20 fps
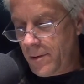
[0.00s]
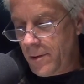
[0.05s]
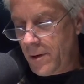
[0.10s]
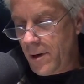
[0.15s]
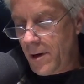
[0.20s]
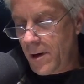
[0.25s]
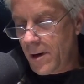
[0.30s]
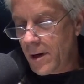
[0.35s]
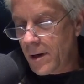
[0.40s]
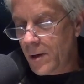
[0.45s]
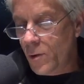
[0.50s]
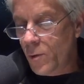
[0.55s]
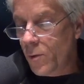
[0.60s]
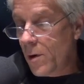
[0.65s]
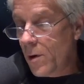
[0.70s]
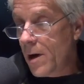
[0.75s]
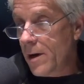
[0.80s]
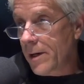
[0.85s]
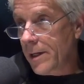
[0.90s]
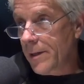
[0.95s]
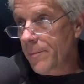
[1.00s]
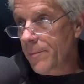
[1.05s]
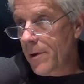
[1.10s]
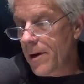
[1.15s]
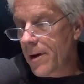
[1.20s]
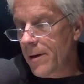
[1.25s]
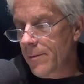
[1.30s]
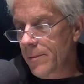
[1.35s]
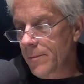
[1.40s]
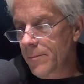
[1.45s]
are a chronic
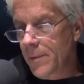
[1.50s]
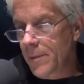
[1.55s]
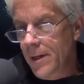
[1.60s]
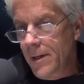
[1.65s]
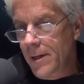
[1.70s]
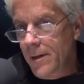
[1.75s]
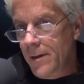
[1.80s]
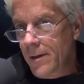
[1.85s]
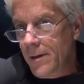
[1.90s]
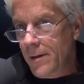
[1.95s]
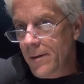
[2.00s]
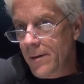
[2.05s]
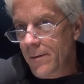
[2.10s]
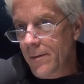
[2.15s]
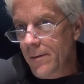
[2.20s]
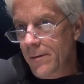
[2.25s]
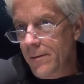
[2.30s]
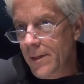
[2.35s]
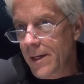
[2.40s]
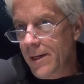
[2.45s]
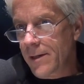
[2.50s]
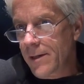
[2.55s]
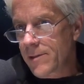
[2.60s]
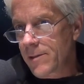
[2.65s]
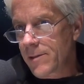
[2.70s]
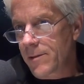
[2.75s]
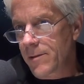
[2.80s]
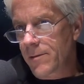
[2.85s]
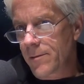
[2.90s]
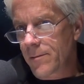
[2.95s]
problem. That
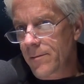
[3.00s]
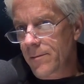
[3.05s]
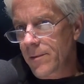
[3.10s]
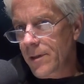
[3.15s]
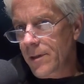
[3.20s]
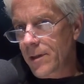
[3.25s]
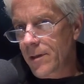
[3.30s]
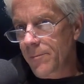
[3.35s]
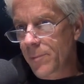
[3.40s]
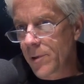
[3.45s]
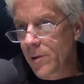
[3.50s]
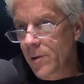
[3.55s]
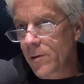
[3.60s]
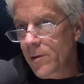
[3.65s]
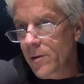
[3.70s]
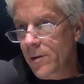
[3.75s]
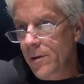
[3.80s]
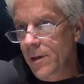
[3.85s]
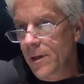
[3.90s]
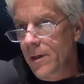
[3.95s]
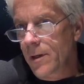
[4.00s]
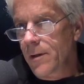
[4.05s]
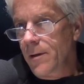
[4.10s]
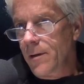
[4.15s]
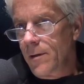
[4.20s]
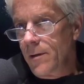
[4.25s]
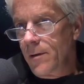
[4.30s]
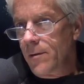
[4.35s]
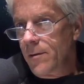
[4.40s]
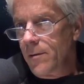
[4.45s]
is, the
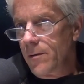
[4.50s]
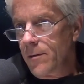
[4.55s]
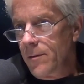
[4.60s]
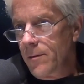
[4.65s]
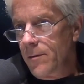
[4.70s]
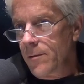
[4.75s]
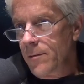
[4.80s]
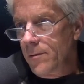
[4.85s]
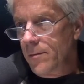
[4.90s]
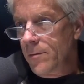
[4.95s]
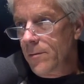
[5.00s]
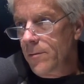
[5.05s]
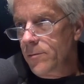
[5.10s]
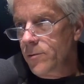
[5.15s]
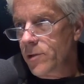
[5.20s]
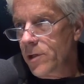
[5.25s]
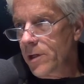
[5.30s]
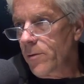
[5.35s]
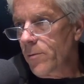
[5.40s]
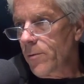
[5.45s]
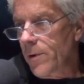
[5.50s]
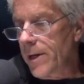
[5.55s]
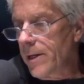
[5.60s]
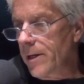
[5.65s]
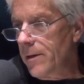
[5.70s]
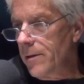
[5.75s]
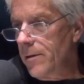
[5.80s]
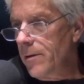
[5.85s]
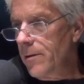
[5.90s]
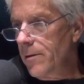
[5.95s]

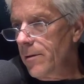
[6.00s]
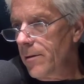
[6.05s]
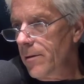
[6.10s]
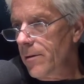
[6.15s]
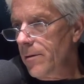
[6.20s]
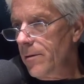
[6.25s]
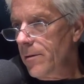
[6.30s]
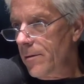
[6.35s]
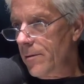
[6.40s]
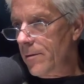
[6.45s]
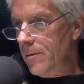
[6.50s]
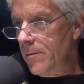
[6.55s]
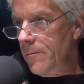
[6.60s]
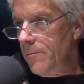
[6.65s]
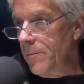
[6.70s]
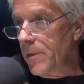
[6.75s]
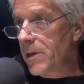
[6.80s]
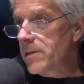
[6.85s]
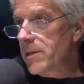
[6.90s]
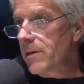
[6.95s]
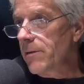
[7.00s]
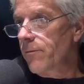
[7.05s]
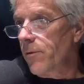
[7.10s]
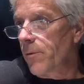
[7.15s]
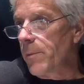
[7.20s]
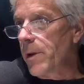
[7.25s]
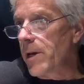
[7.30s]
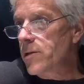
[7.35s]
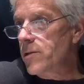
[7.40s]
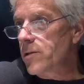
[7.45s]
computer-generated
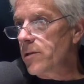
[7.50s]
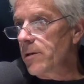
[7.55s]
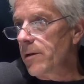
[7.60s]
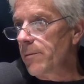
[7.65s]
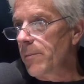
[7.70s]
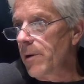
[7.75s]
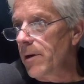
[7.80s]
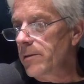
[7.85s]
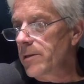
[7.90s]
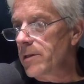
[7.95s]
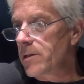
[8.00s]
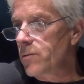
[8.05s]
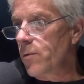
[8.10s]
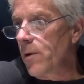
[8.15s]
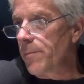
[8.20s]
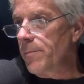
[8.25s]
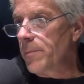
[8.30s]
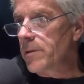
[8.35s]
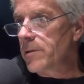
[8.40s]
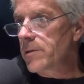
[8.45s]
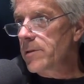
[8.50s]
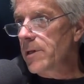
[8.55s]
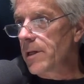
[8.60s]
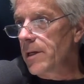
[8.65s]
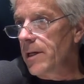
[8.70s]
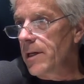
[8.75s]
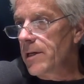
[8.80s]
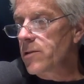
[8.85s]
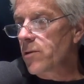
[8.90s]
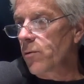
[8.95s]
misinformation about these weapons
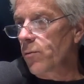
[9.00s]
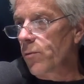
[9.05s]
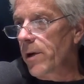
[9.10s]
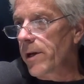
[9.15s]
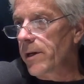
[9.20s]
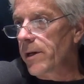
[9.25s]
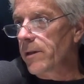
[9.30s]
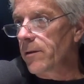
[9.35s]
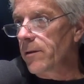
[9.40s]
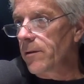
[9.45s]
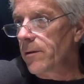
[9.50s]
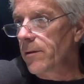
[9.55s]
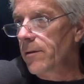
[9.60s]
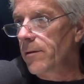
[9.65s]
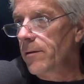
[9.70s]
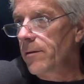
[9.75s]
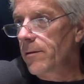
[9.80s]
is a regular